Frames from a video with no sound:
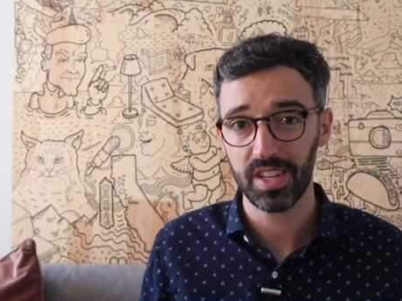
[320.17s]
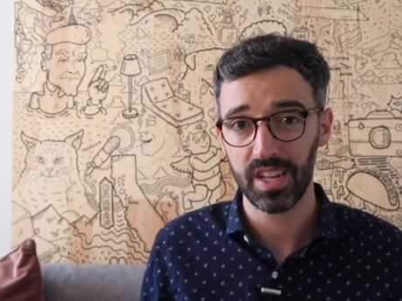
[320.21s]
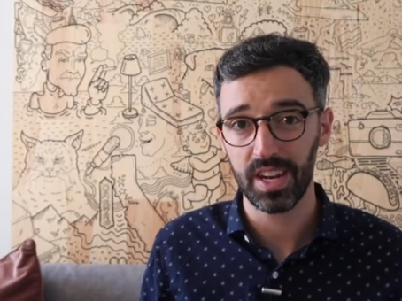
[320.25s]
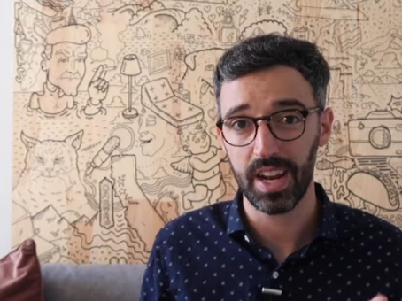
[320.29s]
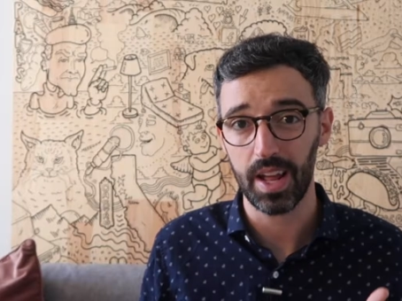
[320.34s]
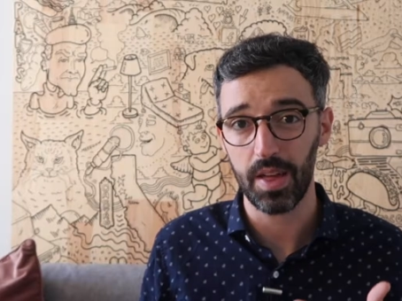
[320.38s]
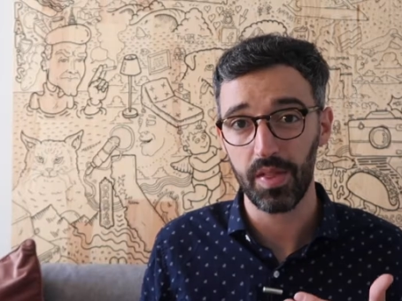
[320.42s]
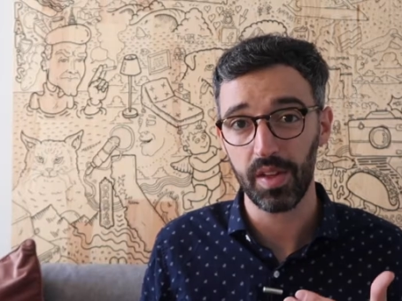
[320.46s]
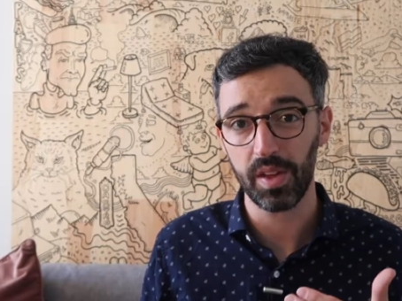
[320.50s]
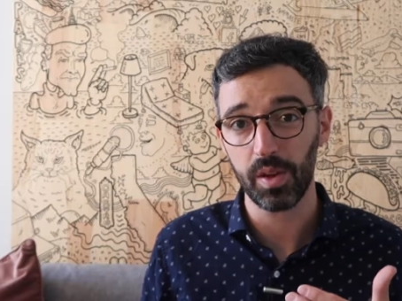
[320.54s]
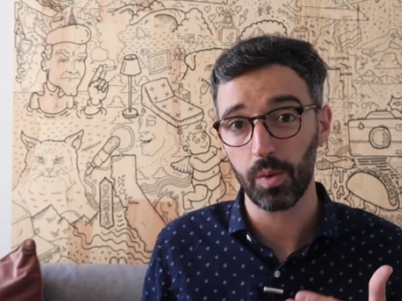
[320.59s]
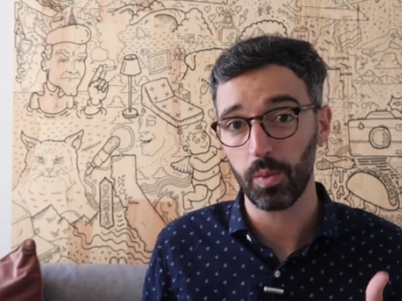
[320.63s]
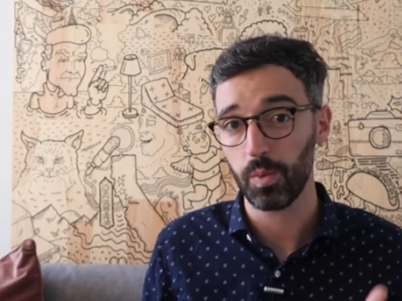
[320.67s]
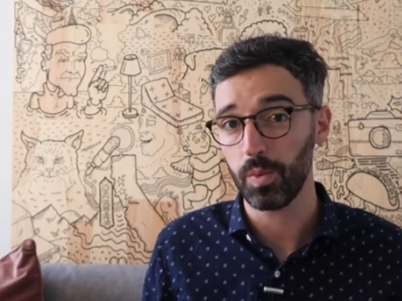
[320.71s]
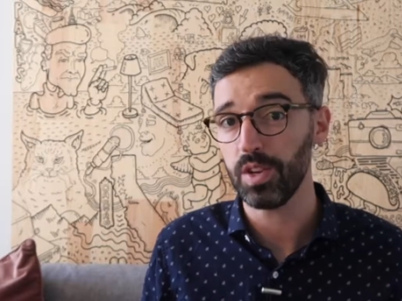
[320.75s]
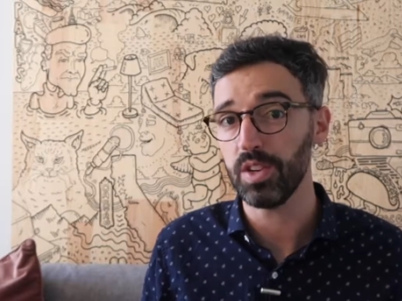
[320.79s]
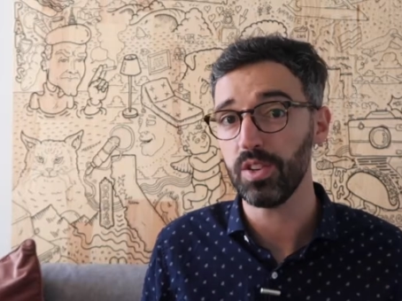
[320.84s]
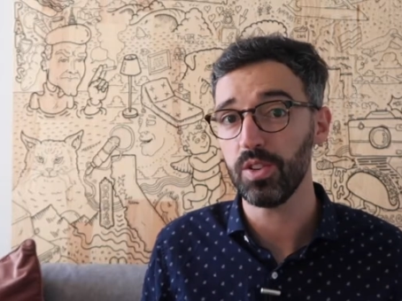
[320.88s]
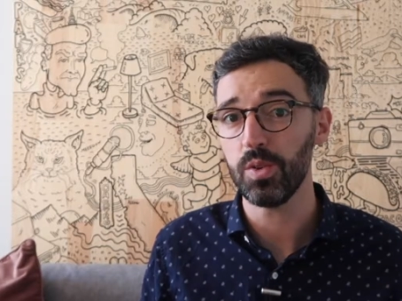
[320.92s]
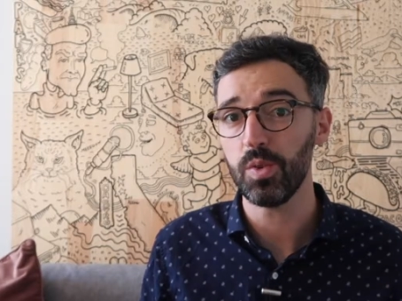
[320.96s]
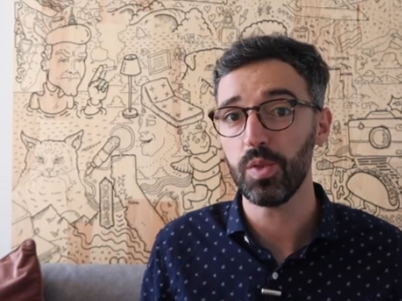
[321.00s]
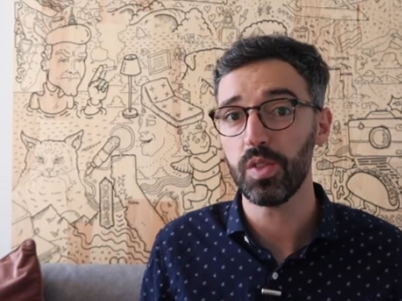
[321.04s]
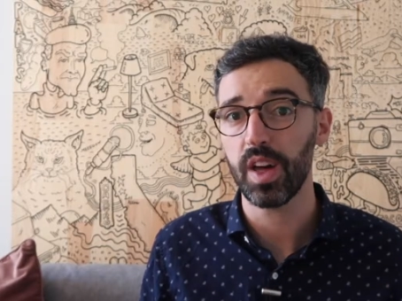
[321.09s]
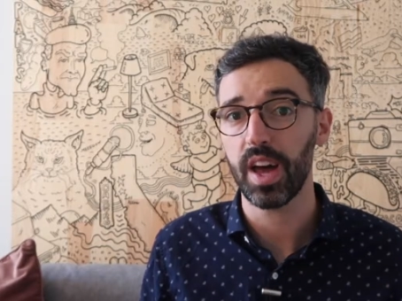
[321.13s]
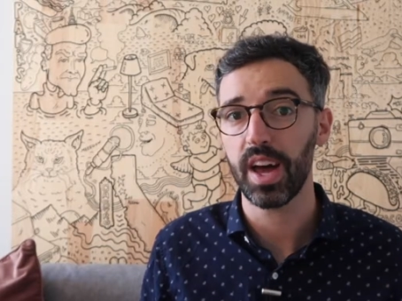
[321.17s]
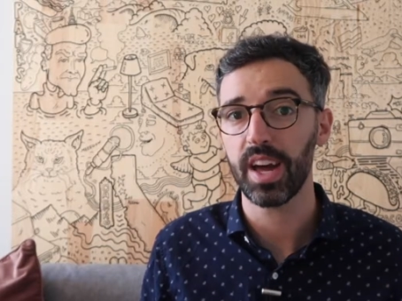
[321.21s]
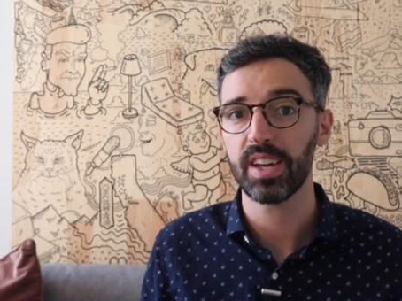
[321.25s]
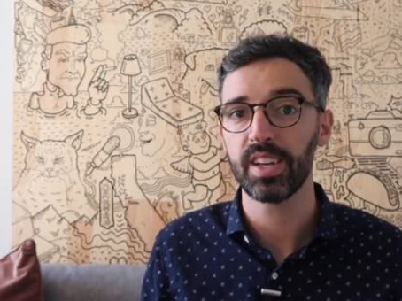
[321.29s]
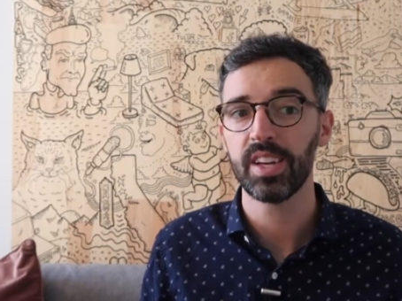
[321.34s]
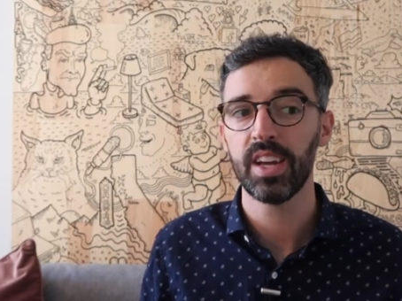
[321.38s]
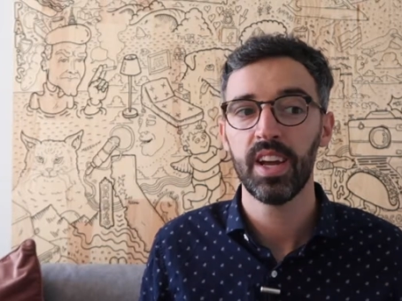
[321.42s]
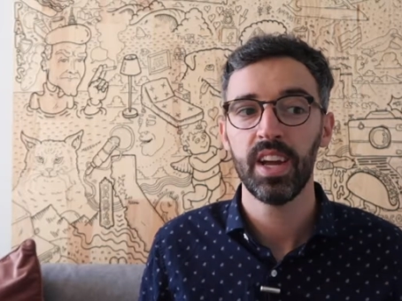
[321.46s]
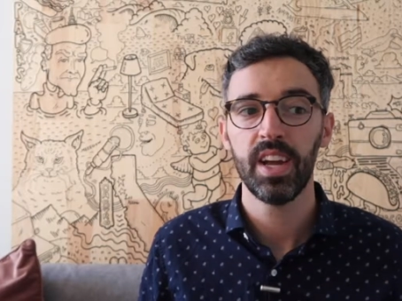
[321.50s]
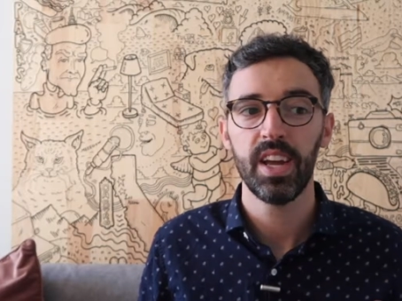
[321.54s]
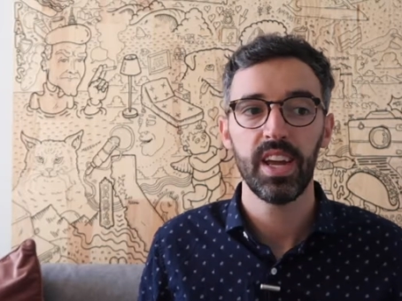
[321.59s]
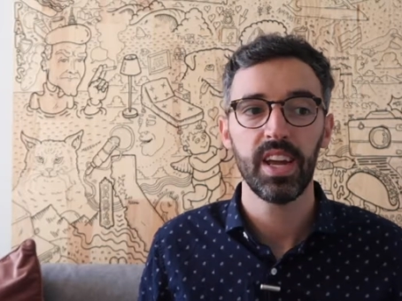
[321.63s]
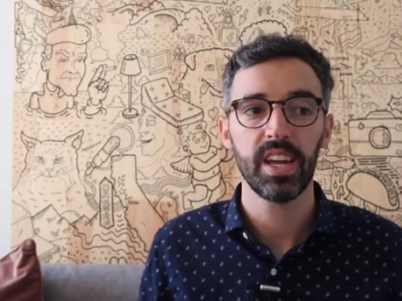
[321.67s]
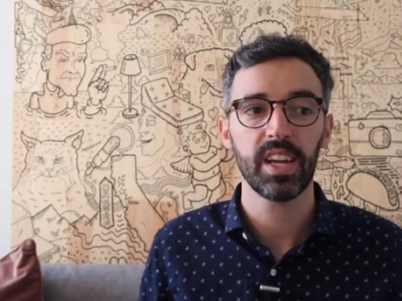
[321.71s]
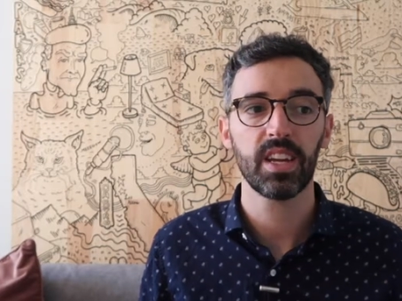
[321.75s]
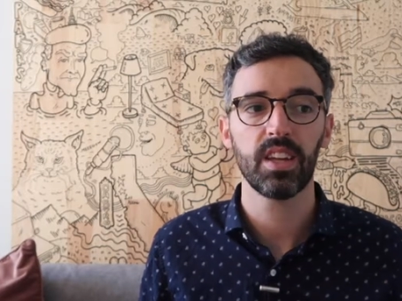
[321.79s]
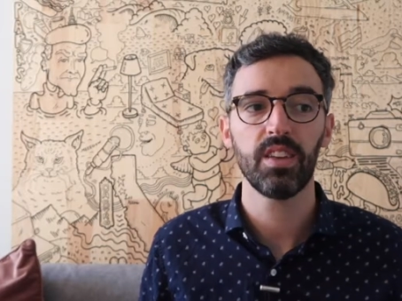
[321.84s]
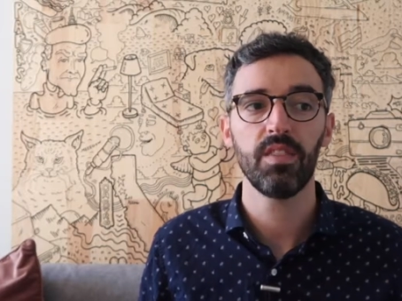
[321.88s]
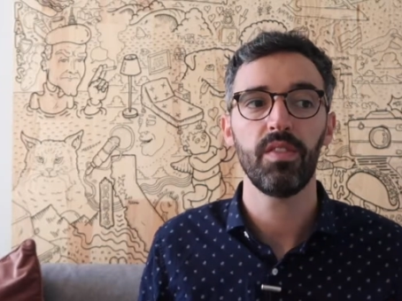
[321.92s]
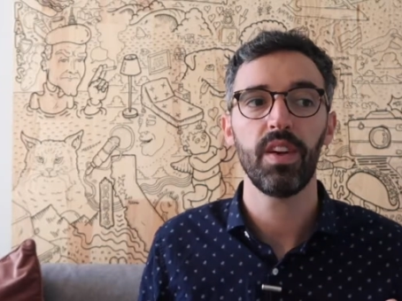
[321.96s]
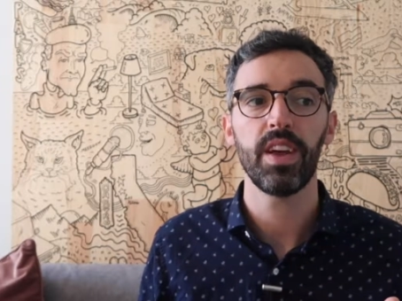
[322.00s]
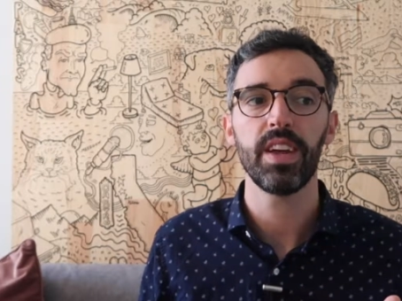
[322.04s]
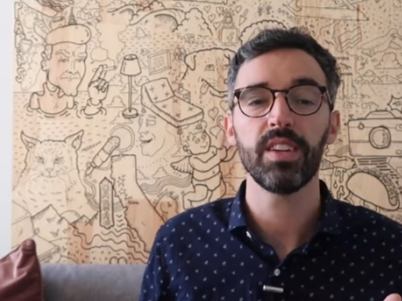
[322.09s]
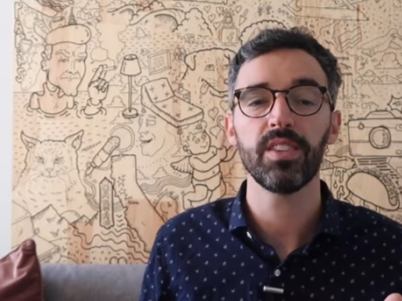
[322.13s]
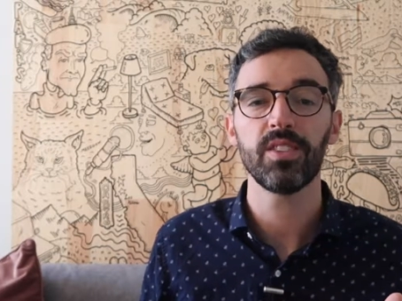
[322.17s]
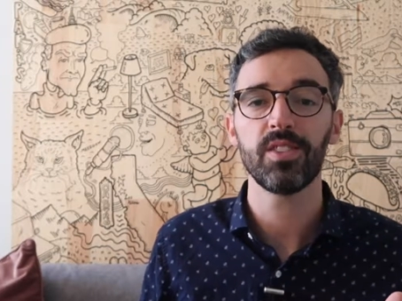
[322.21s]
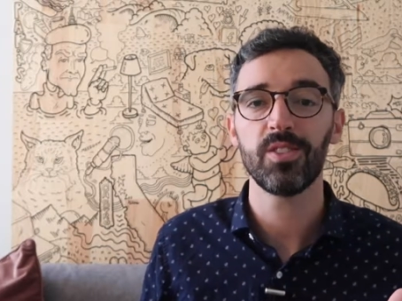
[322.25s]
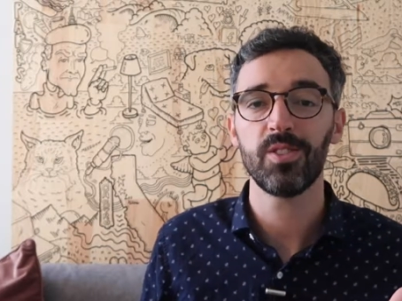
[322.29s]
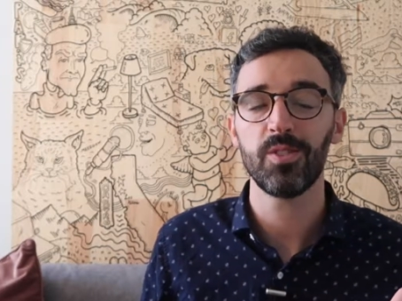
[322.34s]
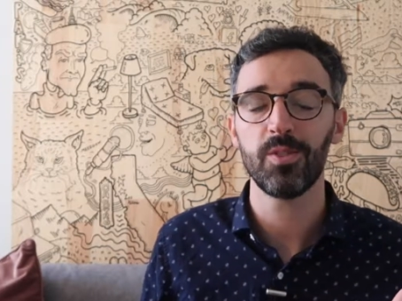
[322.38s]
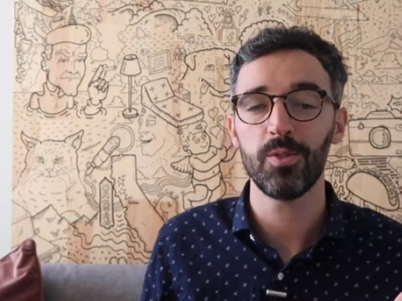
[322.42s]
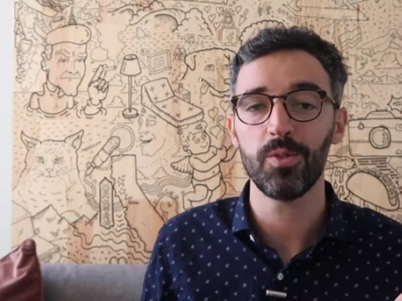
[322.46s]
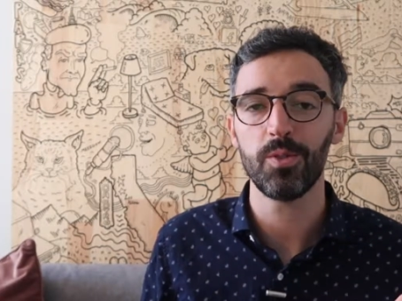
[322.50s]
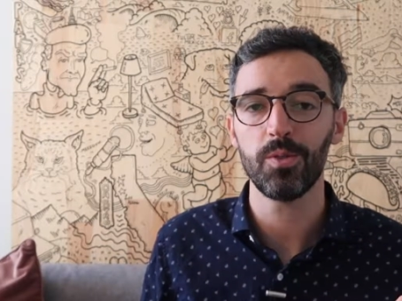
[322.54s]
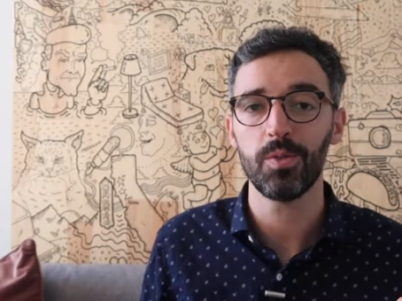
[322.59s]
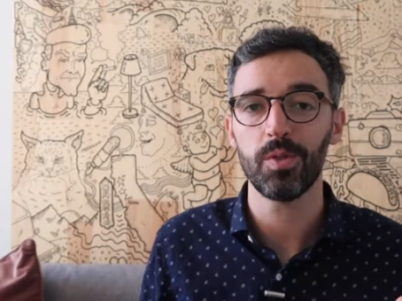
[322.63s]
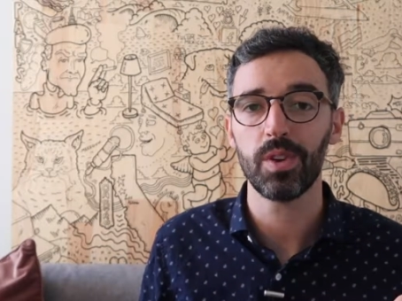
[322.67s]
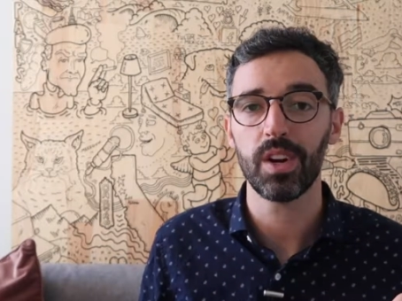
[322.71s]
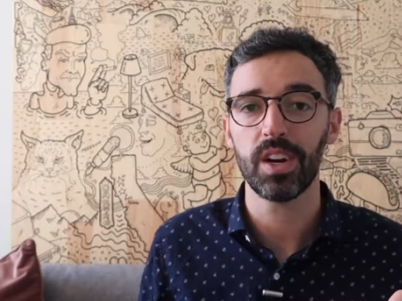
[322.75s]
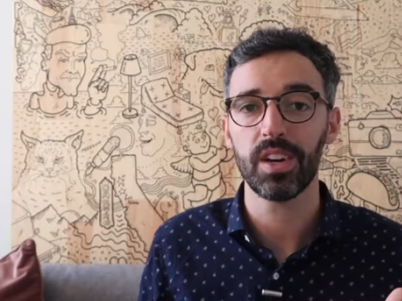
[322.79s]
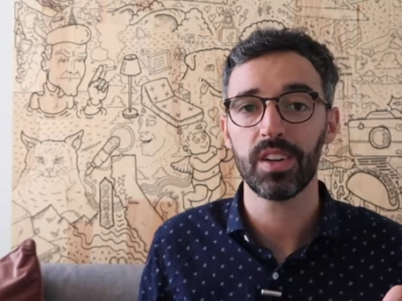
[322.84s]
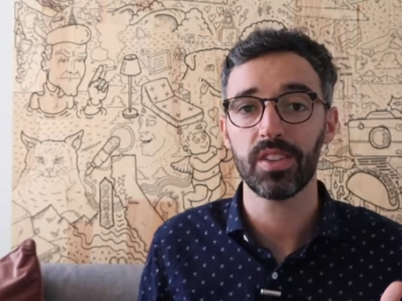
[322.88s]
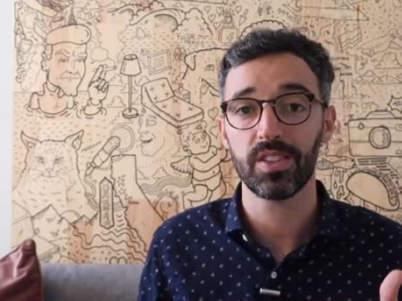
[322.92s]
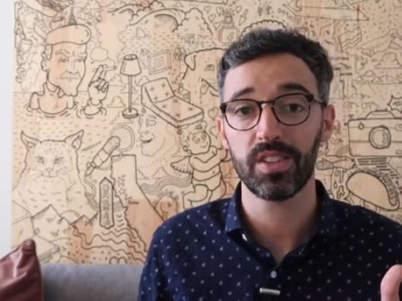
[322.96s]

And I think when we do that, it conveys to